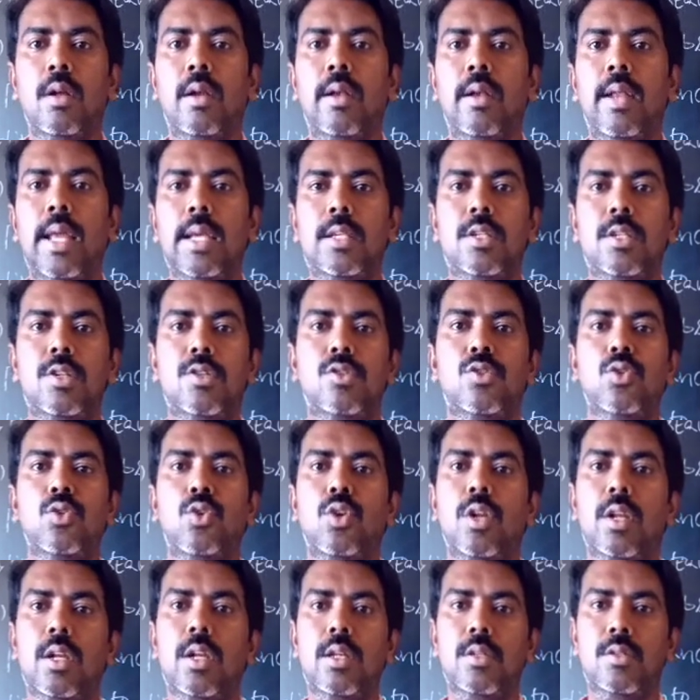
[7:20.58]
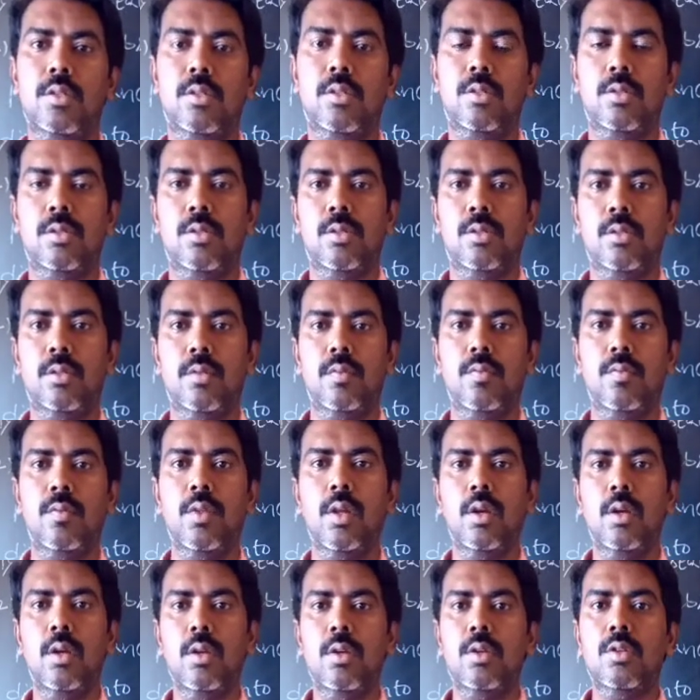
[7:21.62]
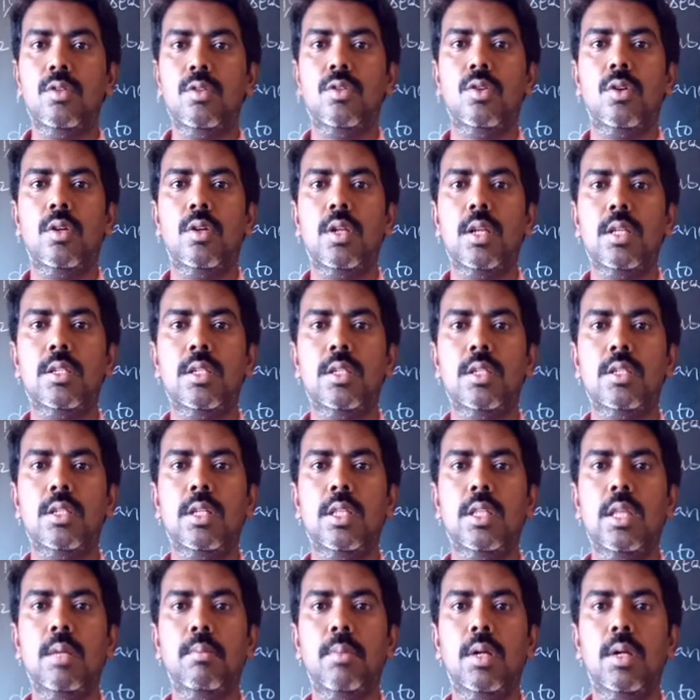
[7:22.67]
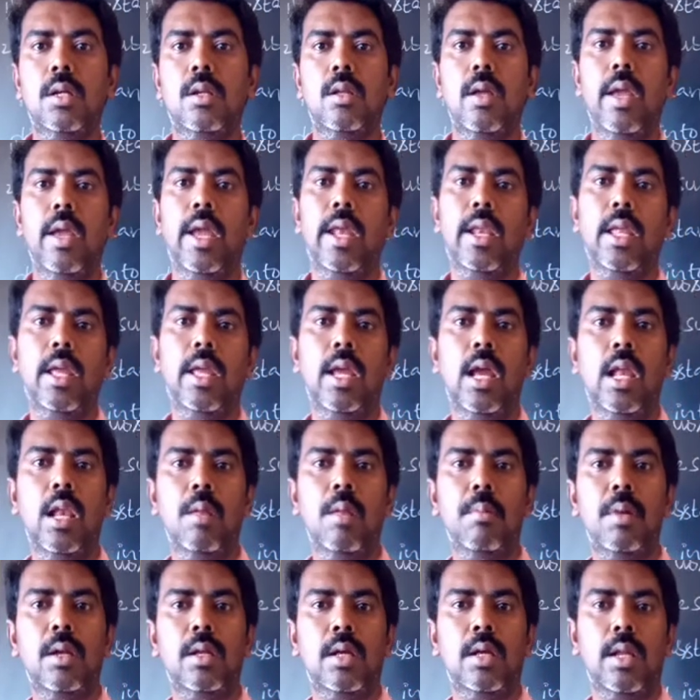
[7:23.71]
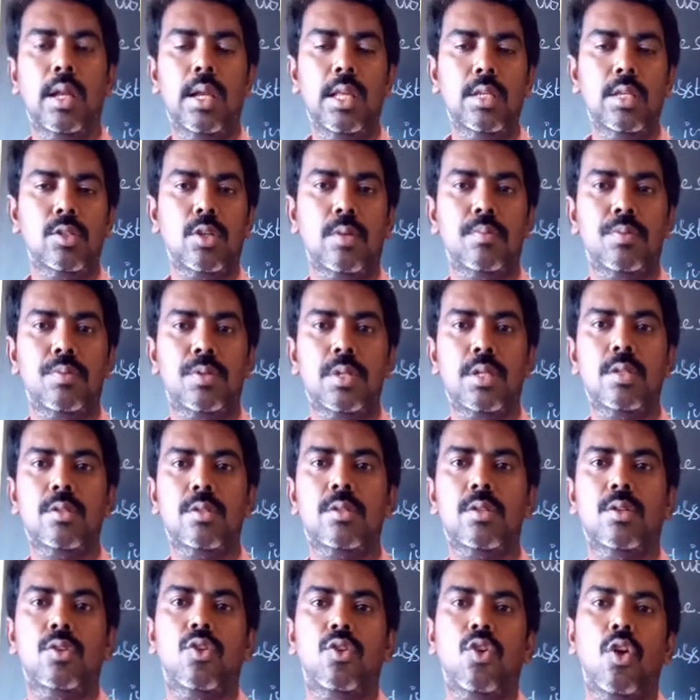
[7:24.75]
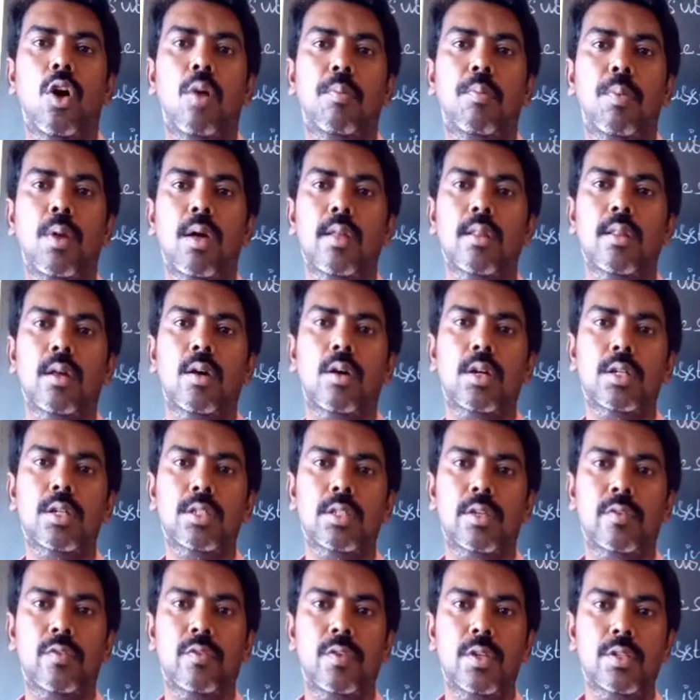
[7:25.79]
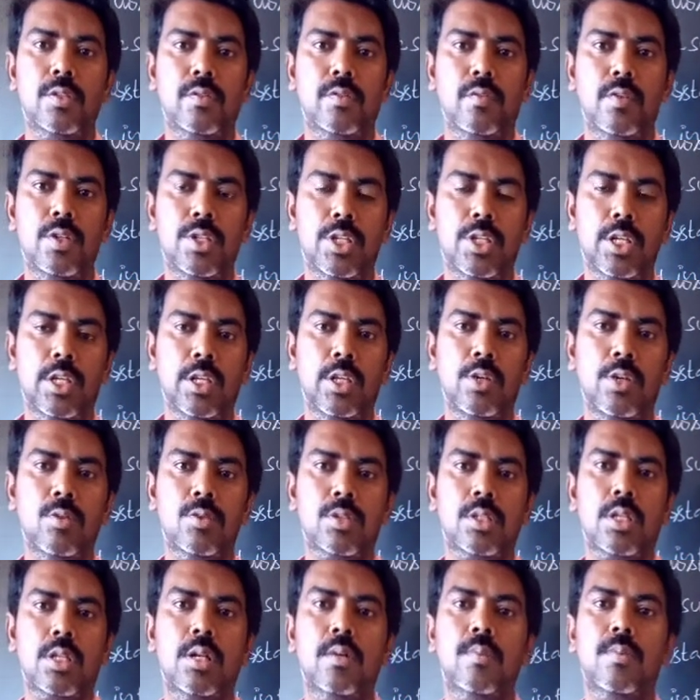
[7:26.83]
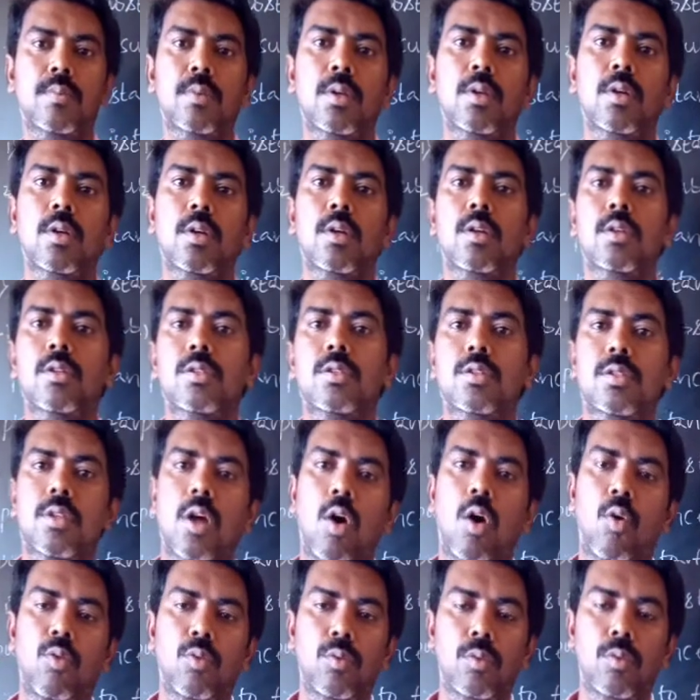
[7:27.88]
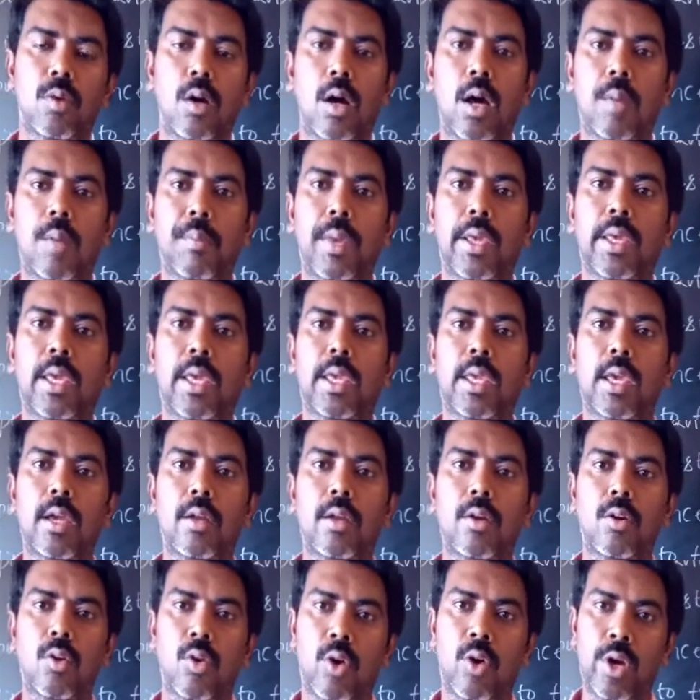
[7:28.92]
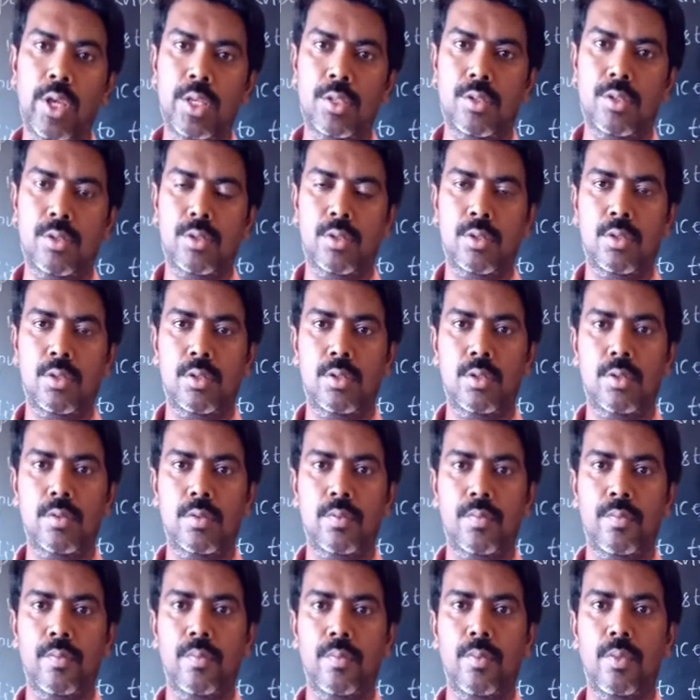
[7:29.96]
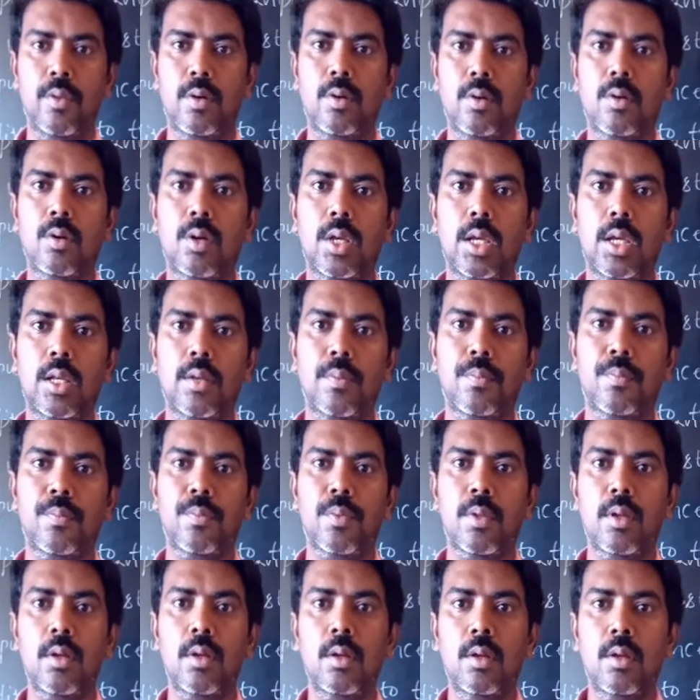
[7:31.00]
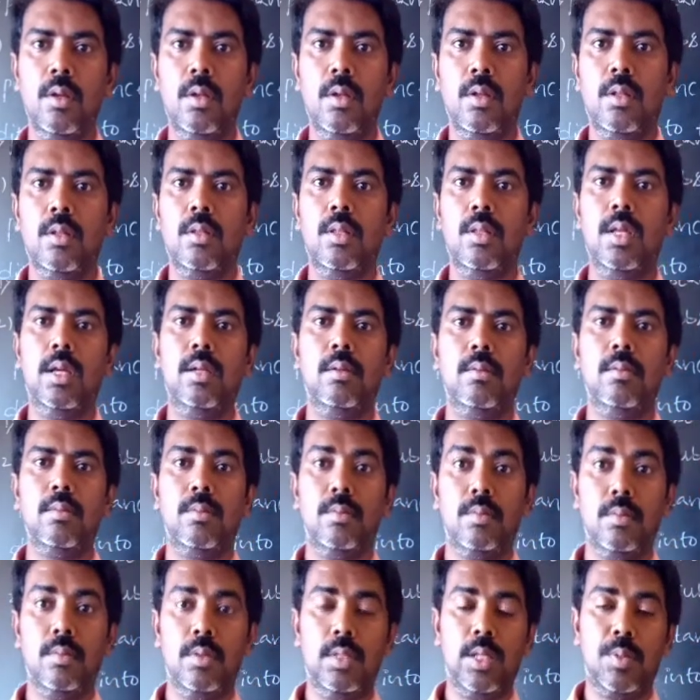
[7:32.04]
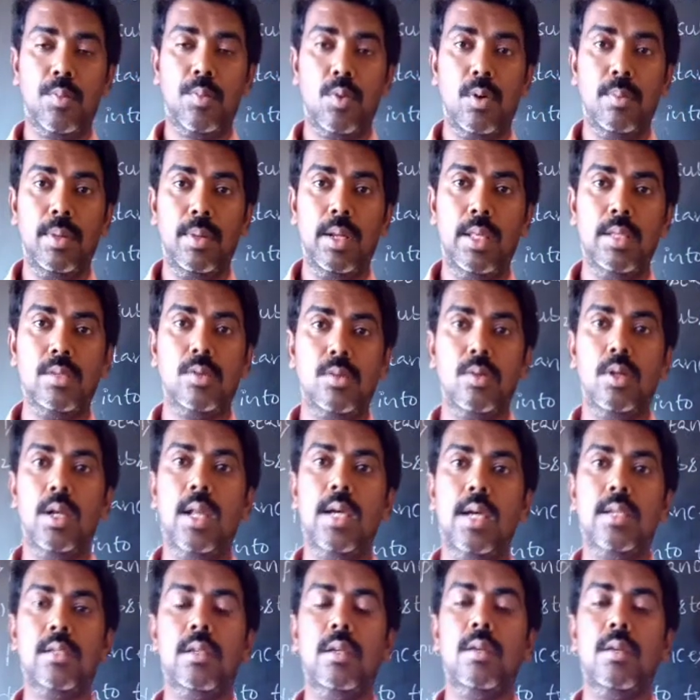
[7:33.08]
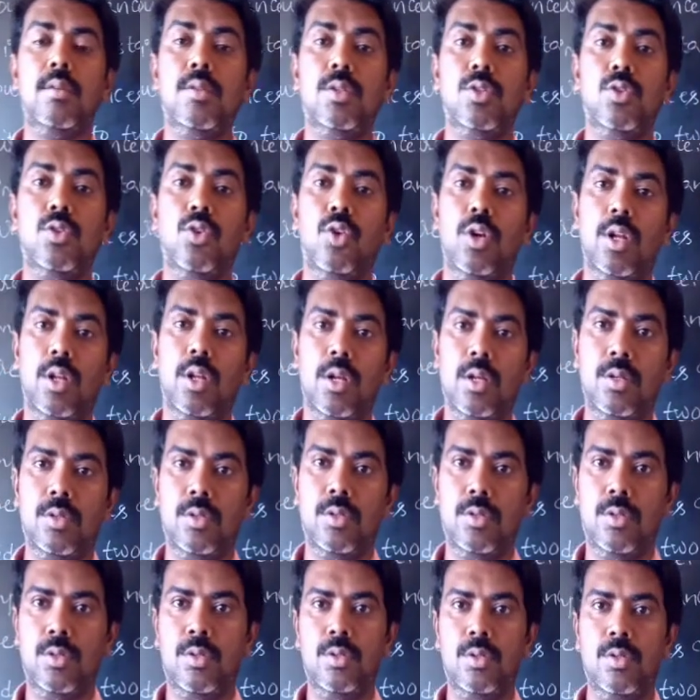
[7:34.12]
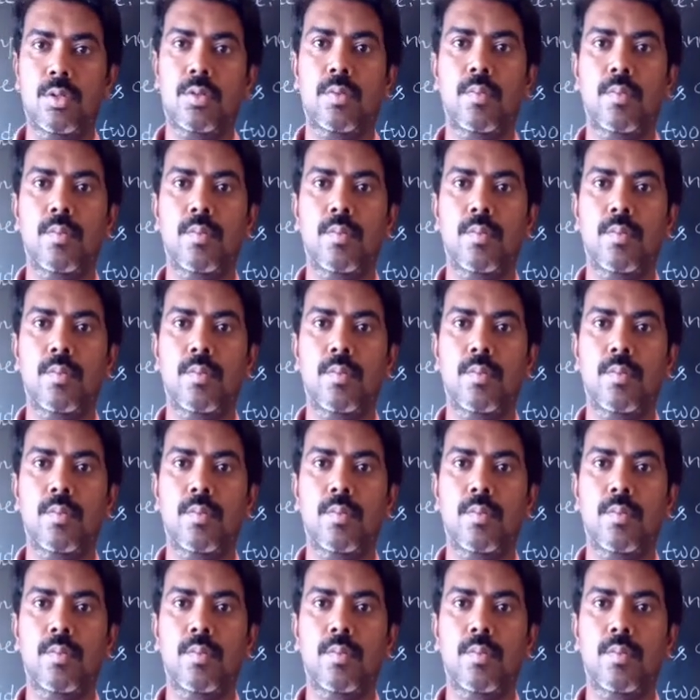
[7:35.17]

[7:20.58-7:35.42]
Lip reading: Next, sonorous. Sonorous is nothing but any element or any substance dropped on the hot surface which can give the sound or making a noise. Okay. Then the property is called as a sonorous.